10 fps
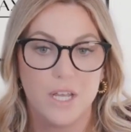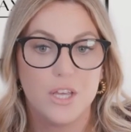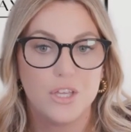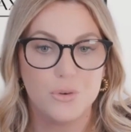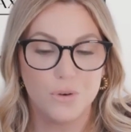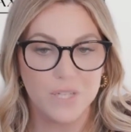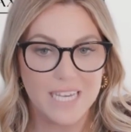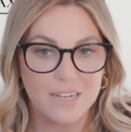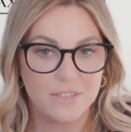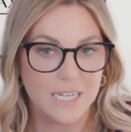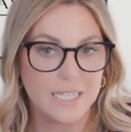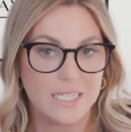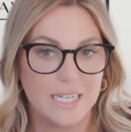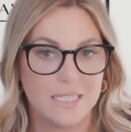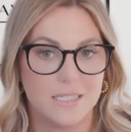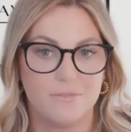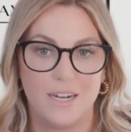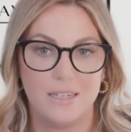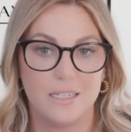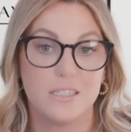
you only have 90 days to file it.